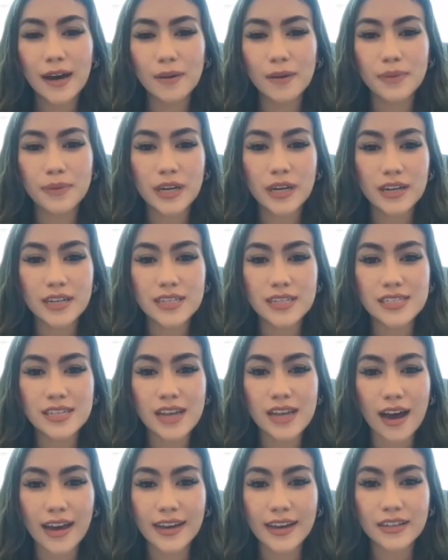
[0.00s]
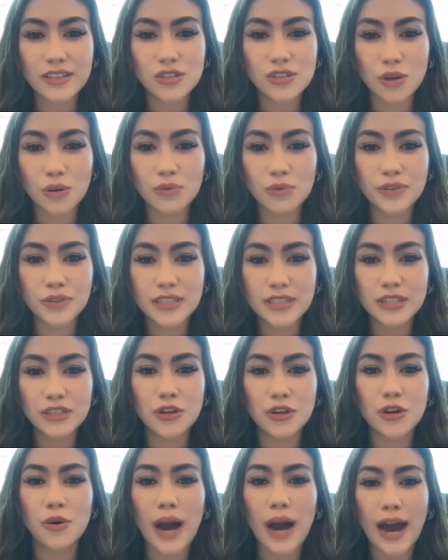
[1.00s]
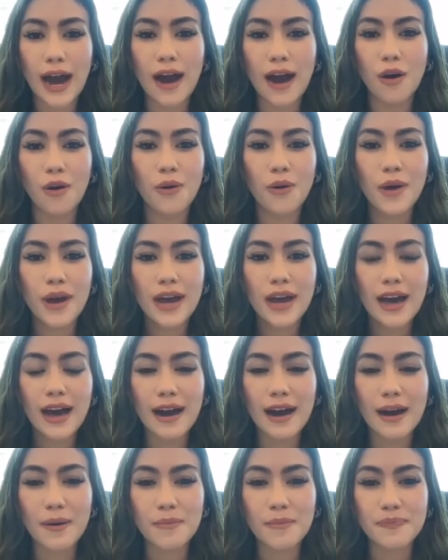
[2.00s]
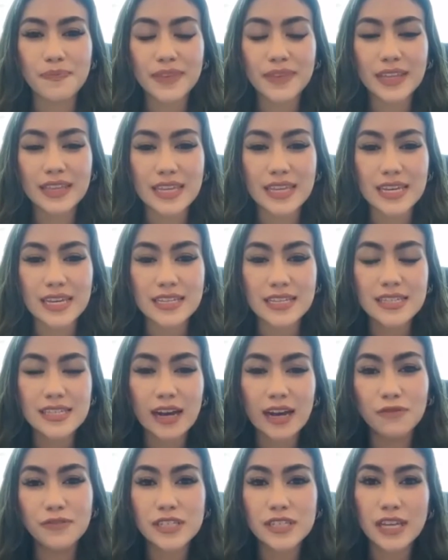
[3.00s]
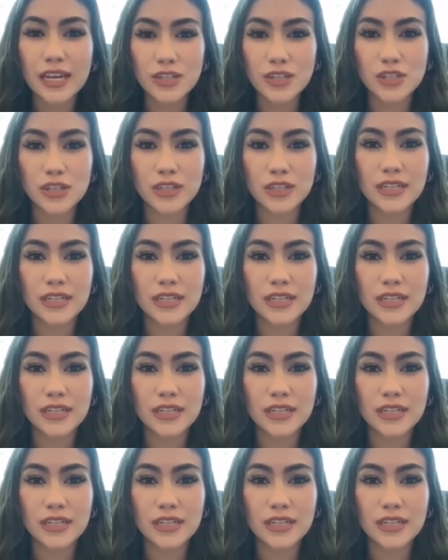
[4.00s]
because I don't really know how the Southeast Asian